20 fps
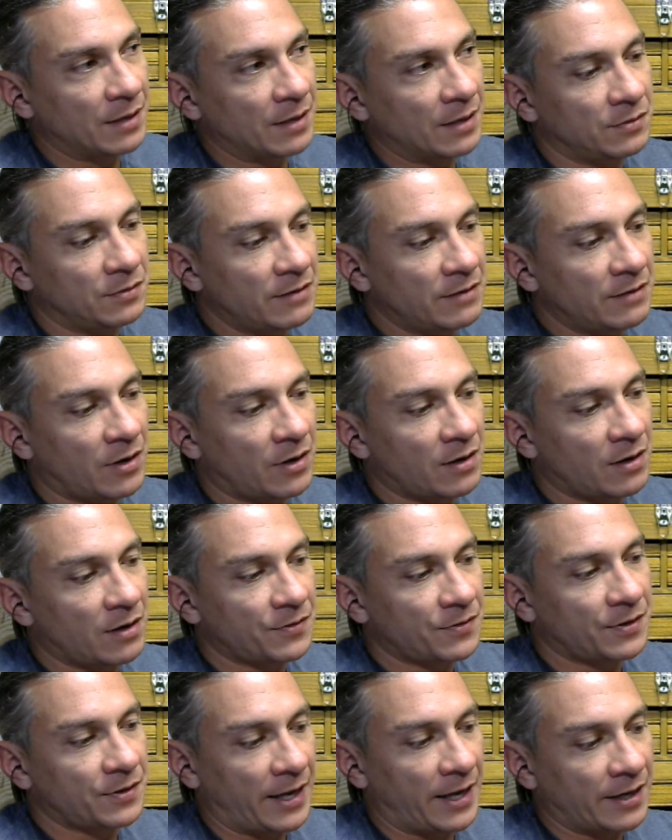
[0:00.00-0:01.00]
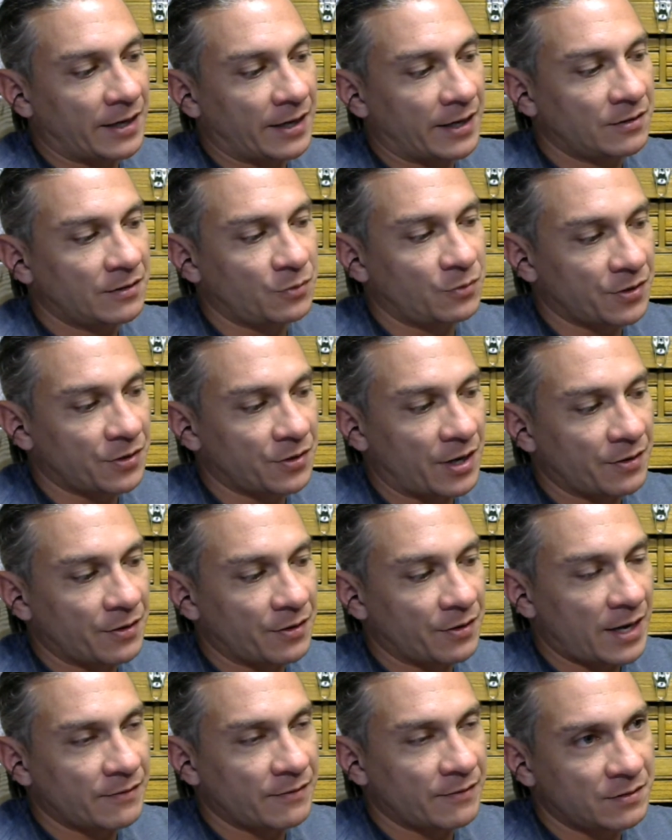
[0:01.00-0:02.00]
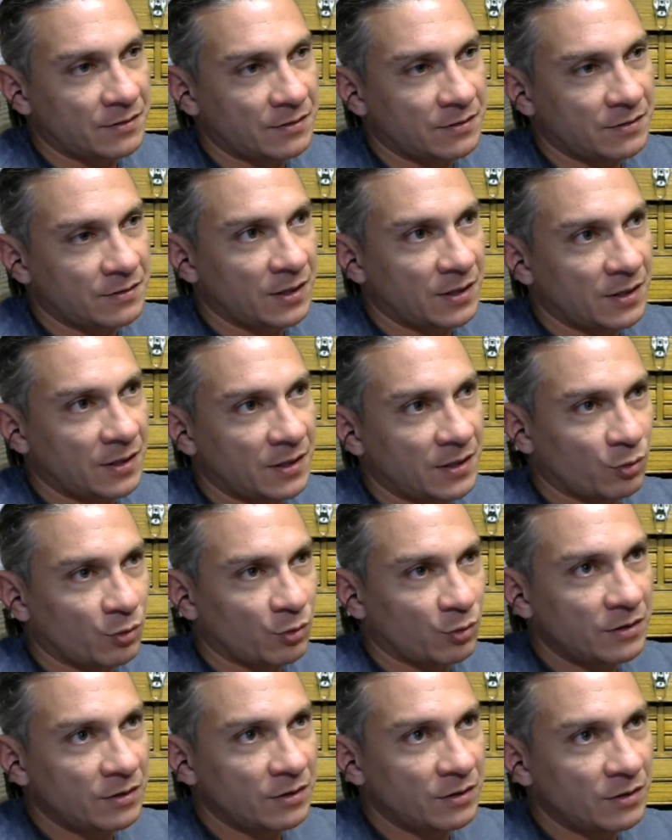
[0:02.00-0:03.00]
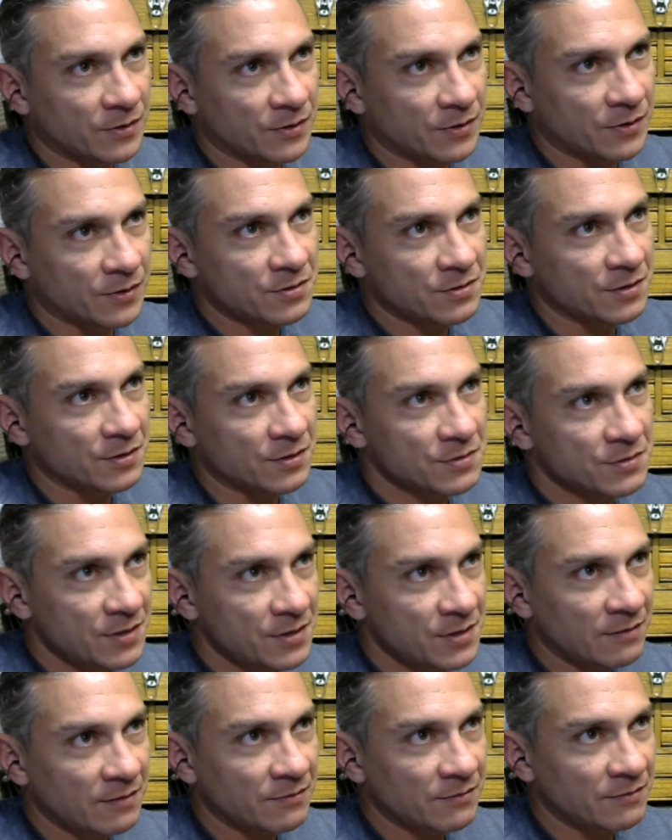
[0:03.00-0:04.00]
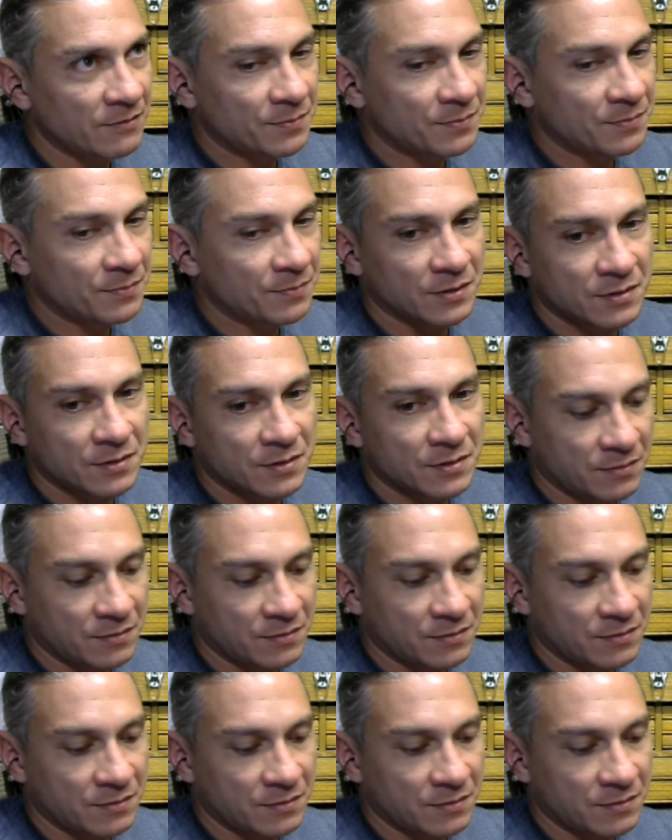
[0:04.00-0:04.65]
to live off the land without having to be exploited first and save up to